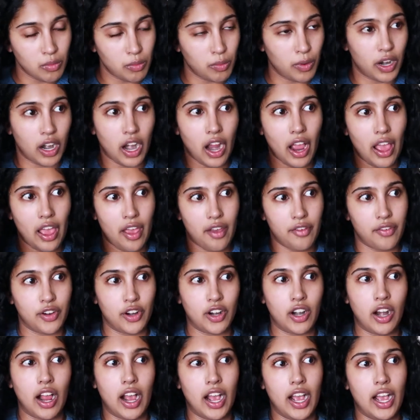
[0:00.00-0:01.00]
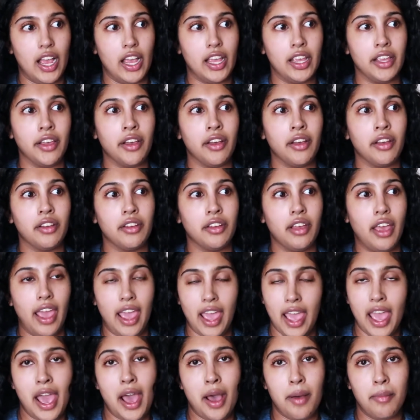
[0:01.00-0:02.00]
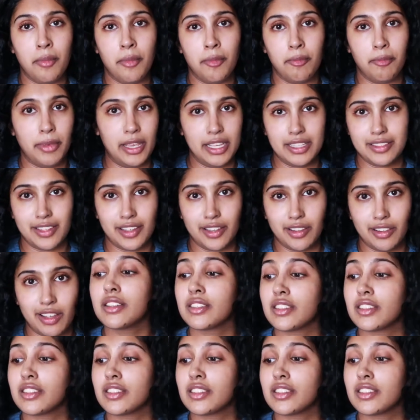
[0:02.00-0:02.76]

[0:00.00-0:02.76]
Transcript: wherever I am, basically.